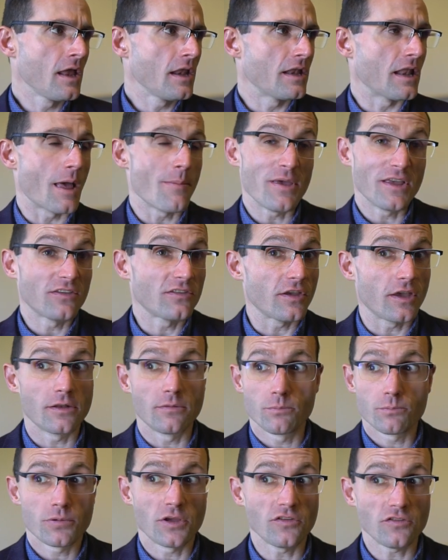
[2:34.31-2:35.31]
That being
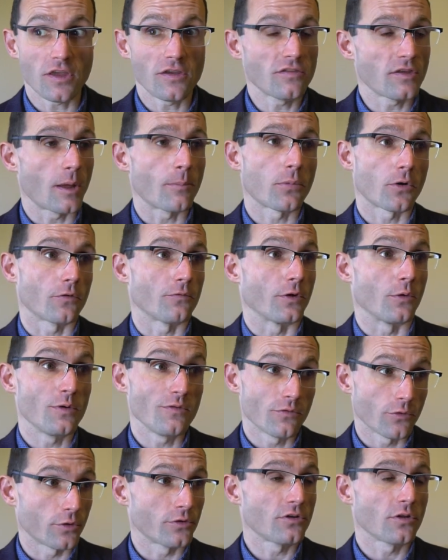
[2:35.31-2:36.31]
said, Pitch Day is not perfect.
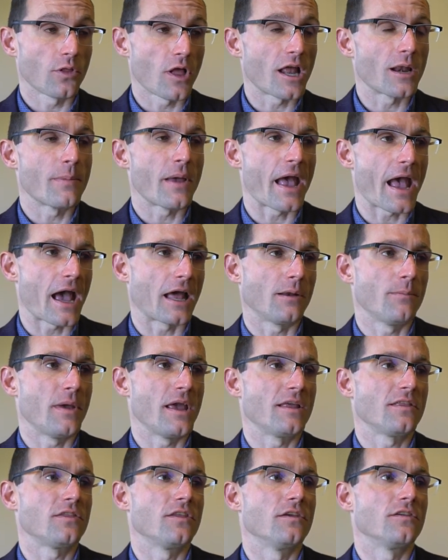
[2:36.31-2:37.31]
We've learned a lot about how to
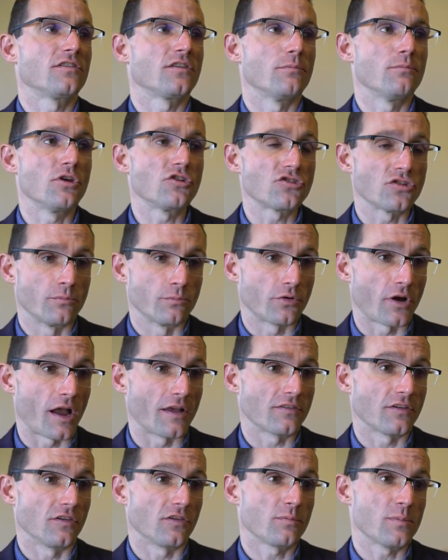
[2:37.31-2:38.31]
make the submission
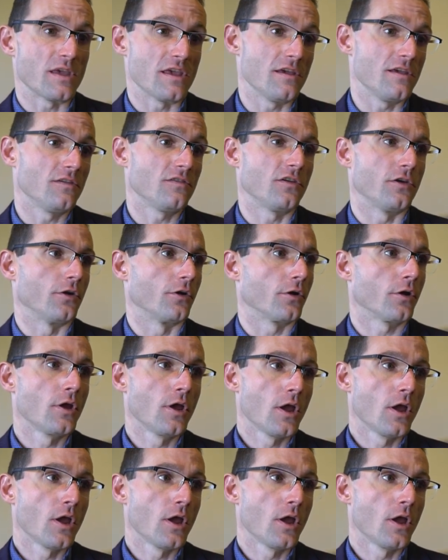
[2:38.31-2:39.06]
process be easier.